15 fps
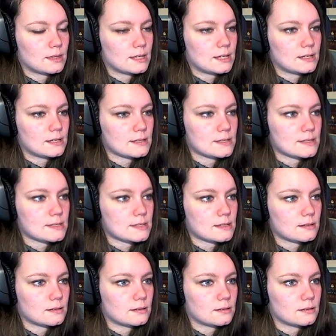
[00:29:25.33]

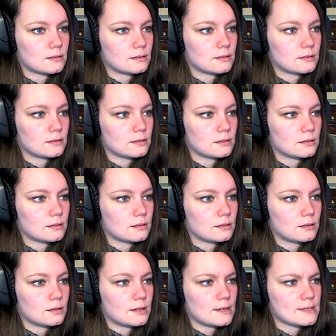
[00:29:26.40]
this.
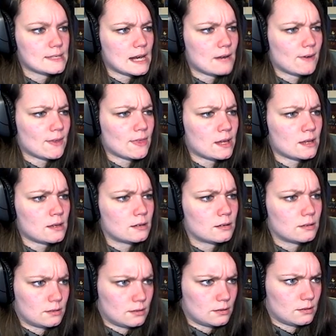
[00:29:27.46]
Is that everything?
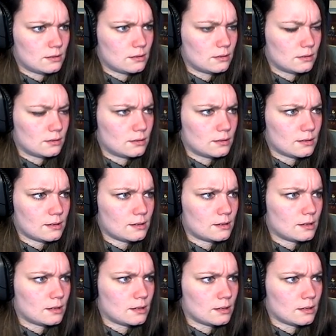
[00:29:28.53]

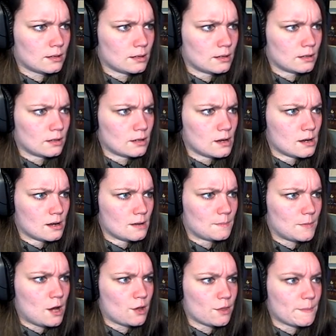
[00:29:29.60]

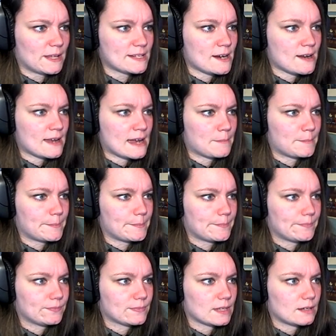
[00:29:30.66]
Um, oh, the military cap
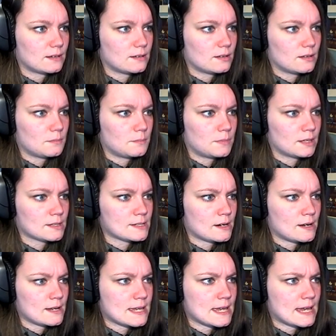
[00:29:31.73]

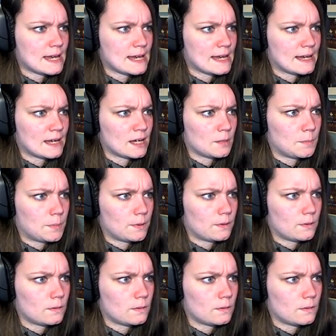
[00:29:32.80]
military cap,